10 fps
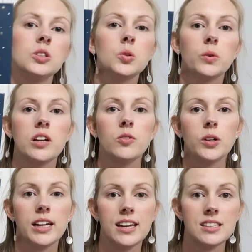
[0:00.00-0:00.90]

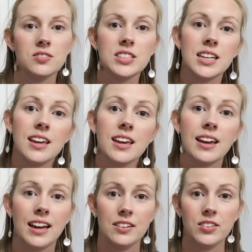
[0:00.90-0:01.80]
24 Days of
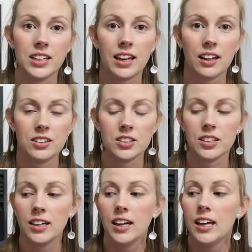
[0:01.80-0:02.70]
Tea Advent
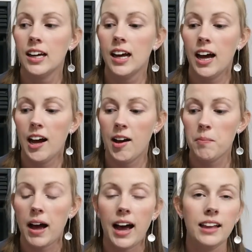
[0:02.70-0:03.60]
Calendar.
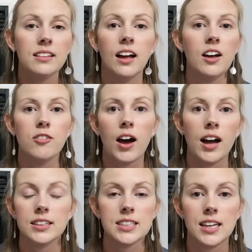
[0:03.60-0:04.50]
I love
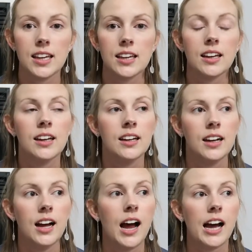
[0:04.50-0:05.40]
hot tea.
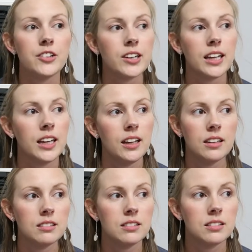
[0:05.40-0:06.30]
I drink
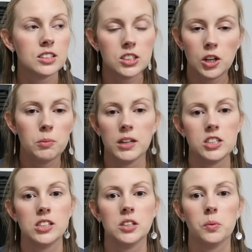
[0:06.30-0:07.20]
it so
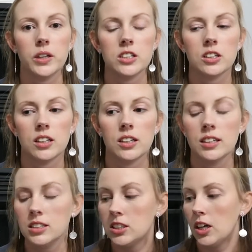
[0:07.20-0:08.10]
much in the
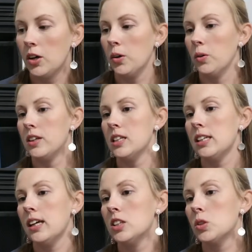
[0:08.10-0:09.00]
winter. So
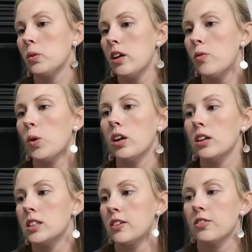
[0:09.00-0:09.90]
this has
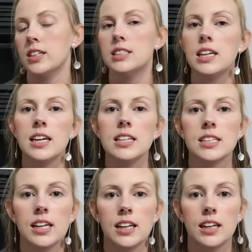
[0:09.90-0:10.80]
24 different teas
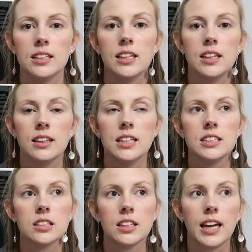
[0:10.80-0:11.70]
in it.
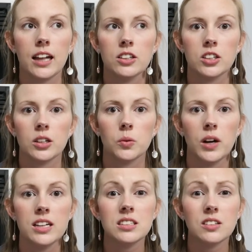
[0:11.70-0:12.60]
This calendar
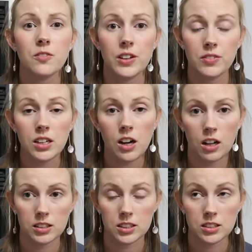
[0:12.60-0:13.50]
was
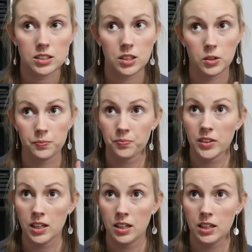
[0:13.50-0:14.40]
$50, so
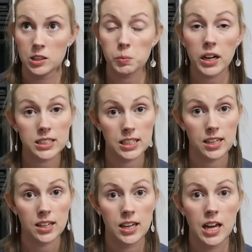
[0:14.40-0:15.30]
it's
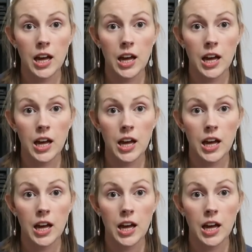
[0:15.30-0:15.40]
pricey.